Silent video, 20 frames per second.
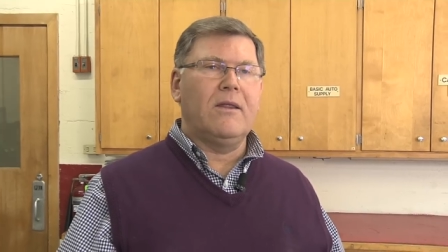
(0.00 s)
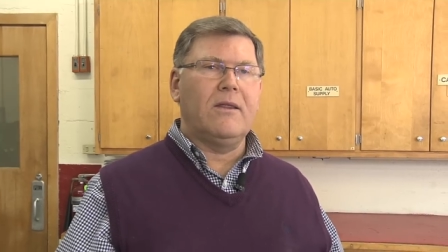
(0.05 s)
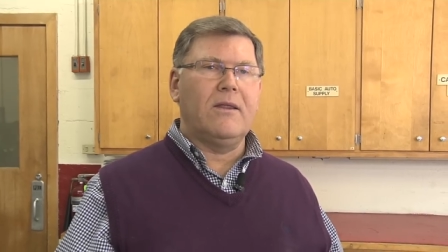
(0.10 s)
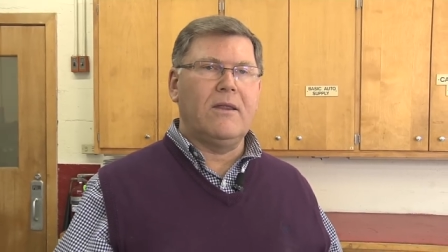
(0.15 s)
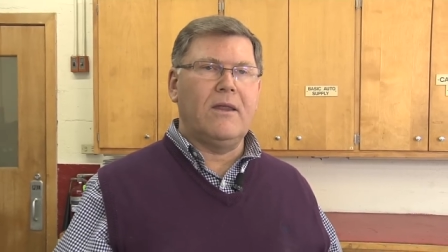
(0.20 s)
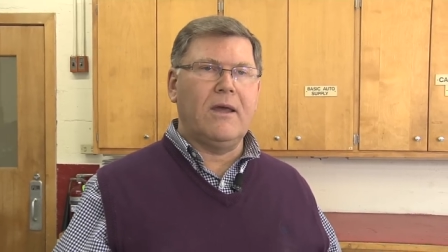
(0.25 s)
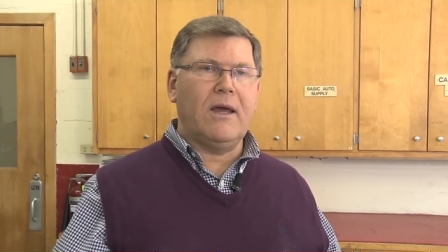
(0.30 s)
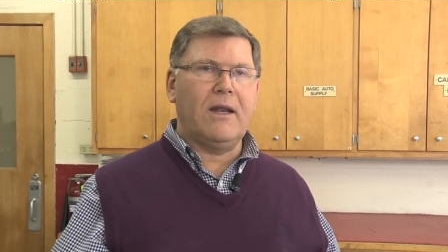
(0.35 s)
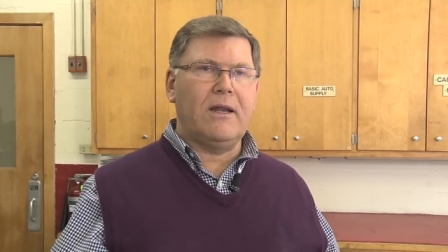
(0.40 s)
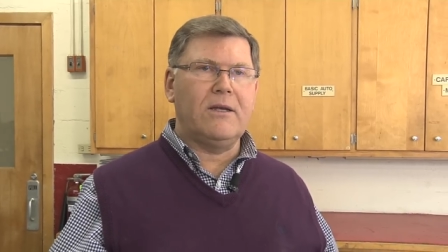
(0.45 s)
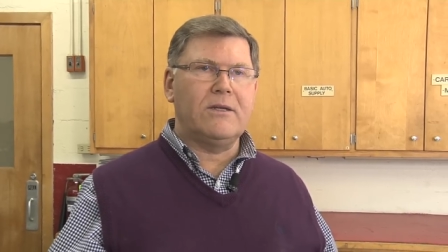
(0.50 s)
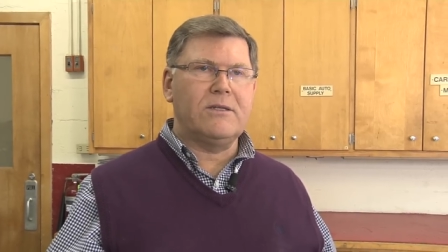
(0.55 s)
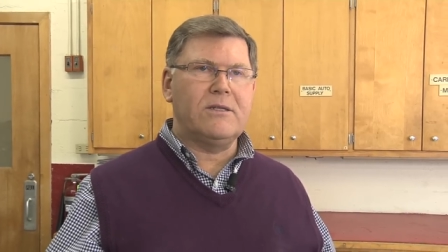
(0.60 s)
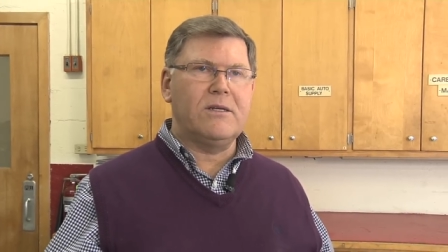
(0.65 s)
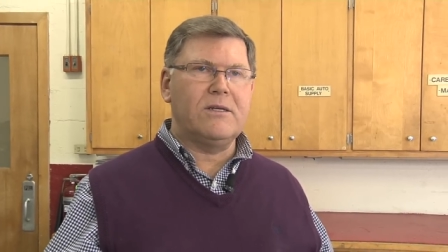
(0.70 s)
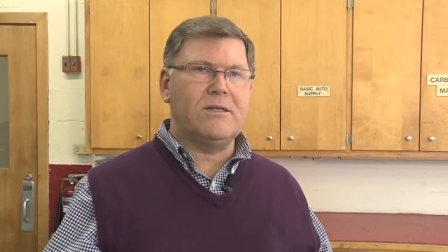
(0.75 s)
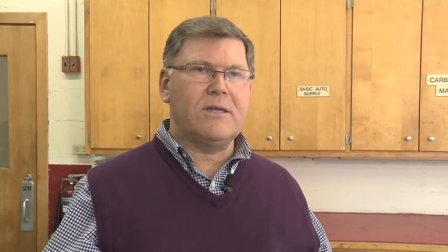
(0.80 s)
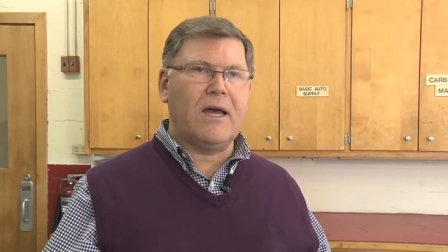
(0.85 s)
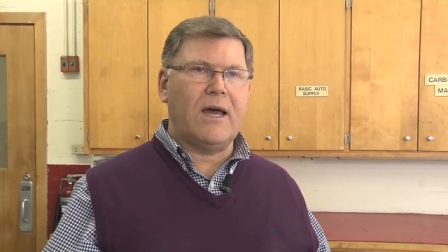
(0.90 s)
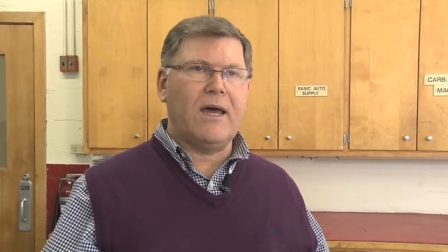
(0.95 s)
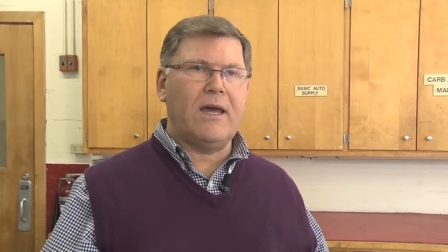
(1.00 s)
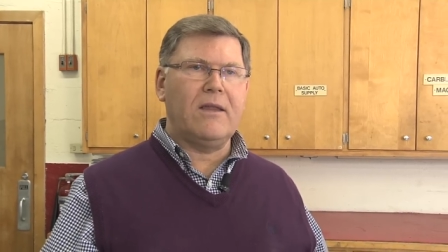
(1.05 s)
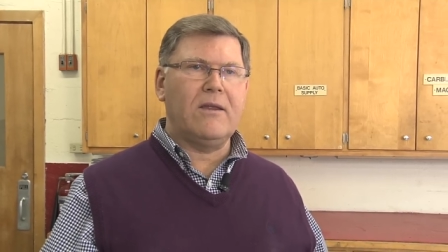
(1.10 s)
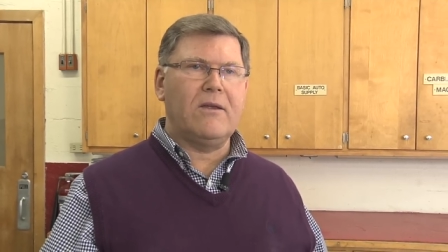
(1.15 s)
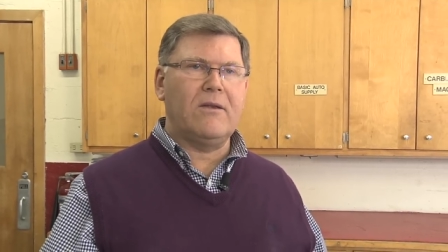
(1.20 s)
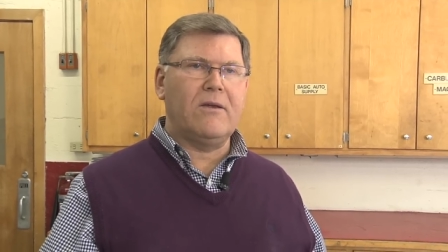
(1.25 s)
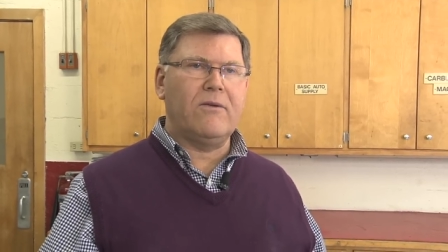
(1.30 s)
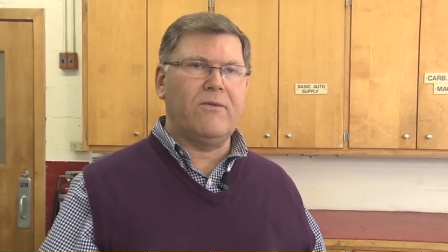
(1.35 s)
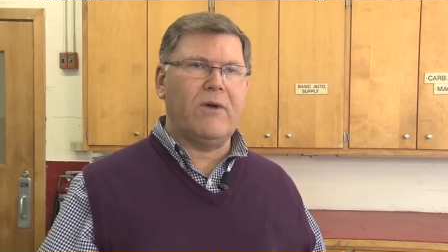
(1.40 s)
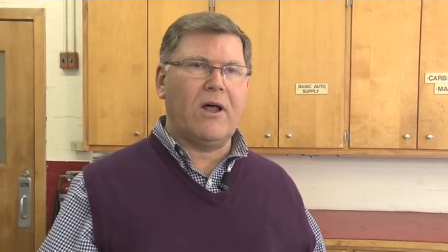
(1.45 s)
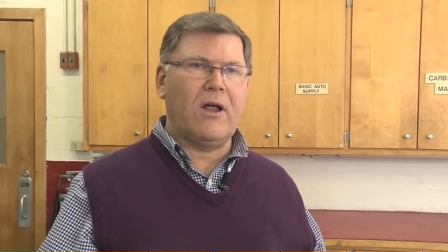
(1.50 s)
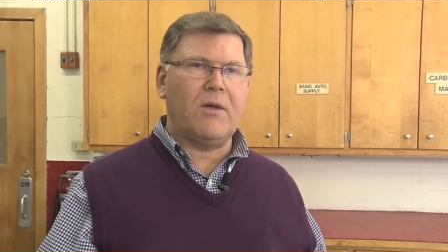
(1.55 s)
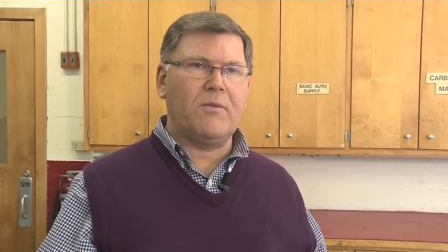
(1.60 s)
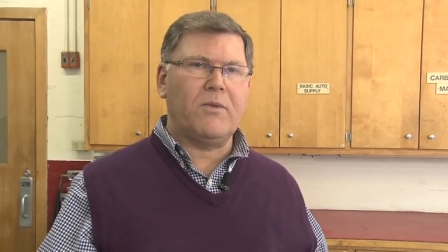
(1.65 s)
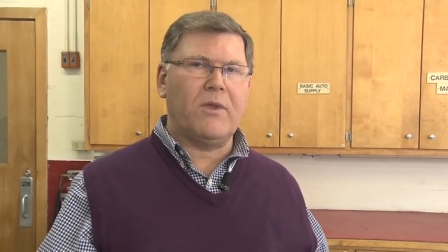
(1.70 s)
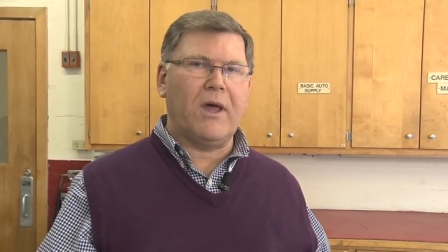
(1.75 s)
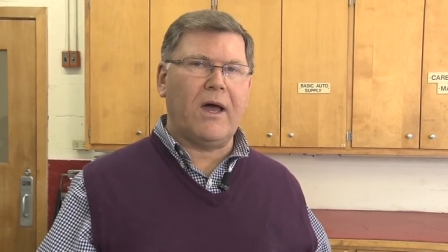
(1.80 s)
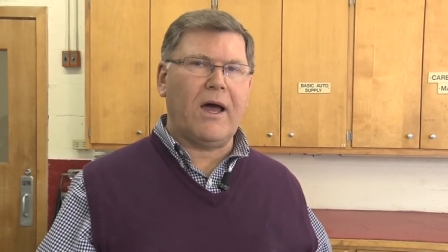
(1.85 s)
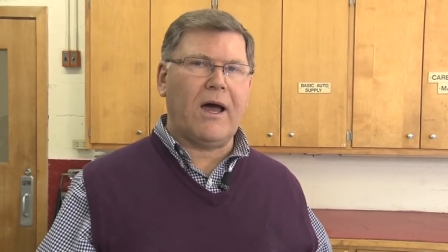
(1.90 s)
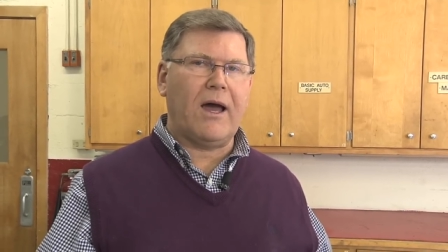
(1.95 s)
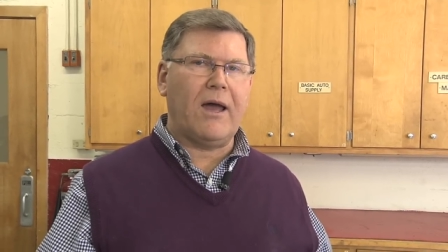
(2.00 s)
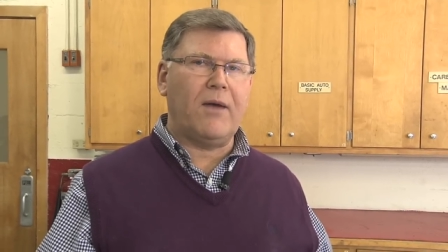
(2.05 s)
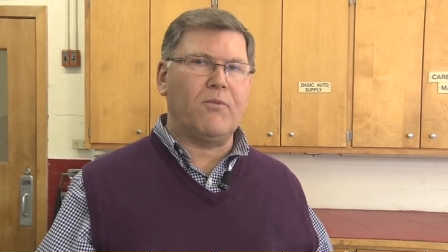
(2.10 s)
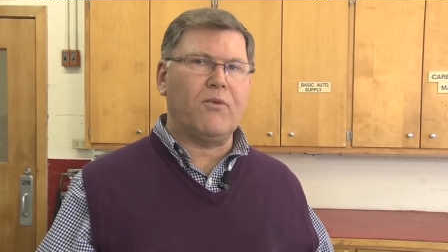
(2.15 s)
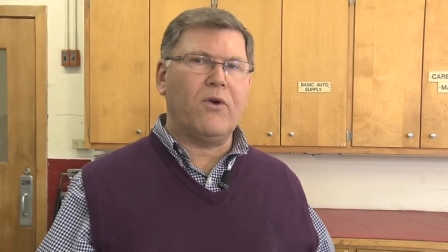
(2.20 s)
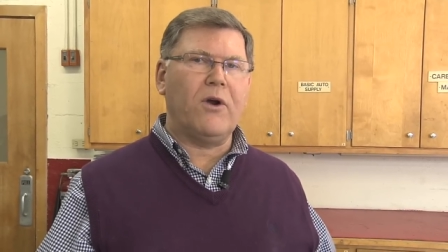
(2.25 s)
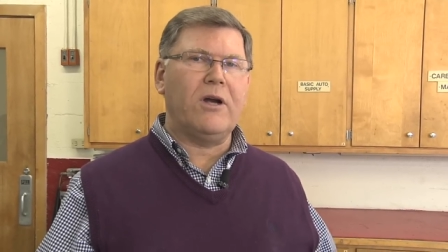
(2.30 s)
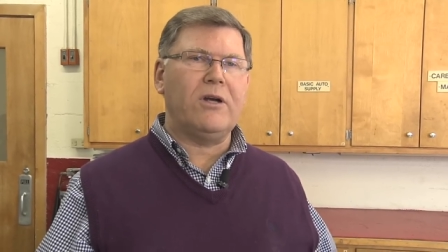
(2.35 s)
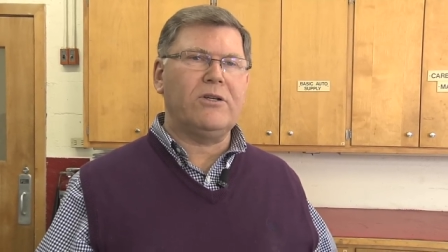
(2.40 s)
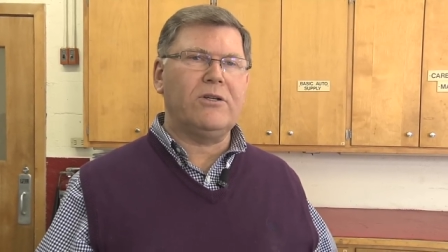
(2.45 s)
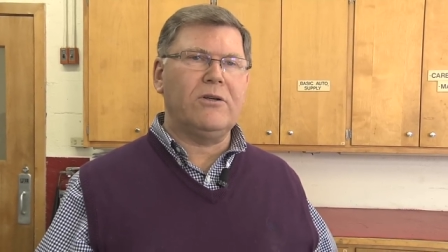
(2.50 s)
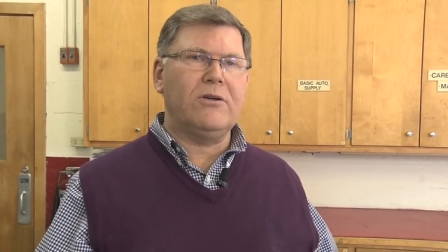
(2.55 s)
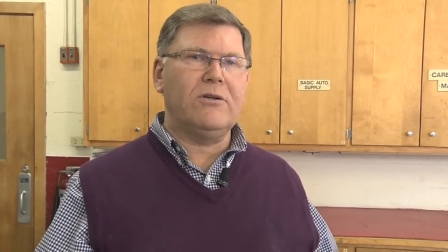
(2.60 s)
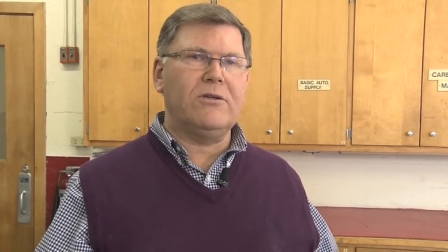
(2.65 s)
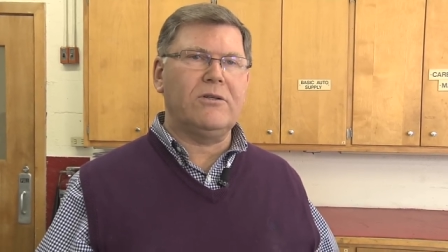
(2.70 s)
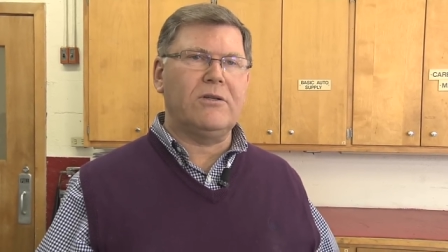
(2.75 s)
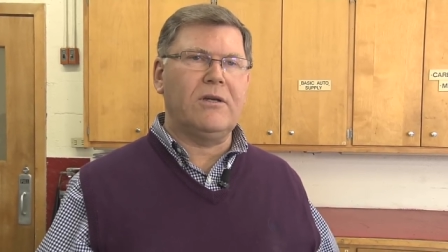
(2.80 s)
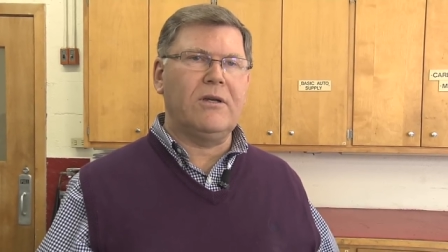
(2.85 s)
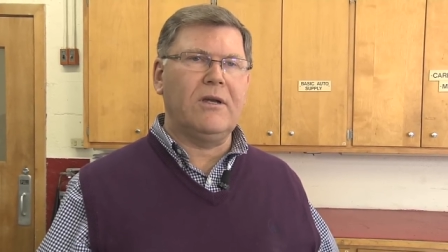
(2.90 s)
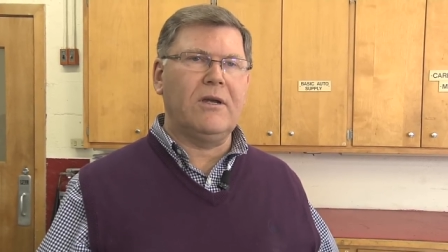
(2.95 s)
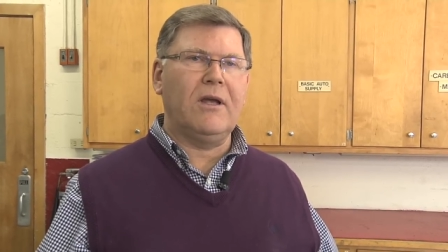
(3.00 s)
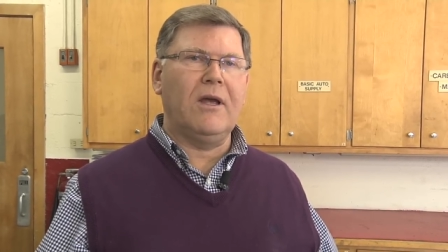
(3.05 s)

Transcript: that is designed to develop the high pressures,